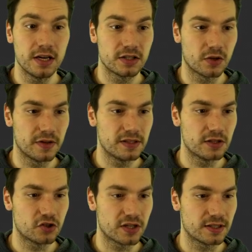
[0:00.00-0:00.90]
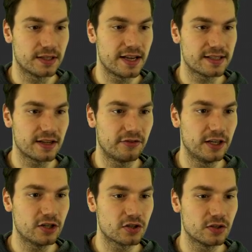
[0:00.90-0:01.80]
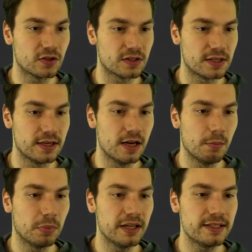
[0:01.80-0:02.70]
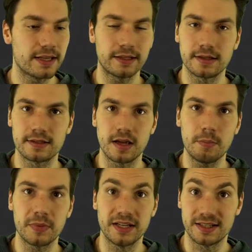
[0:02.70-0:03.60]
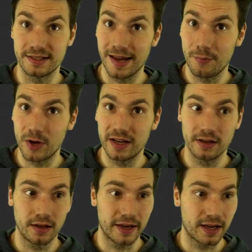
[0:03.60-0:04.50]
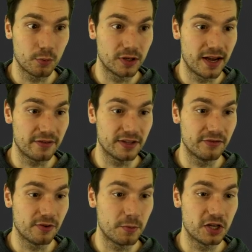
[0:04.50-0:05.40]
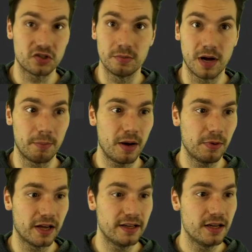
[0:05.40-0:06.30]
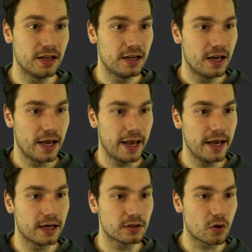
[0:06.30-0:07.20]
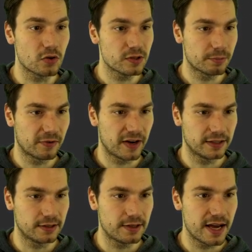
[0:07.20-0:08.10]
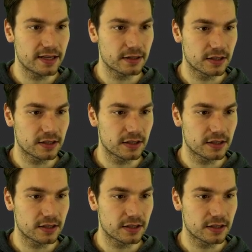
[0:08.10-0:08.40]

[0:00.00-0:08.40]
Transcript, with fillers: So this is just a test definition to see, please set this up in the same way like I would have the information in my pipeline, and also provide the task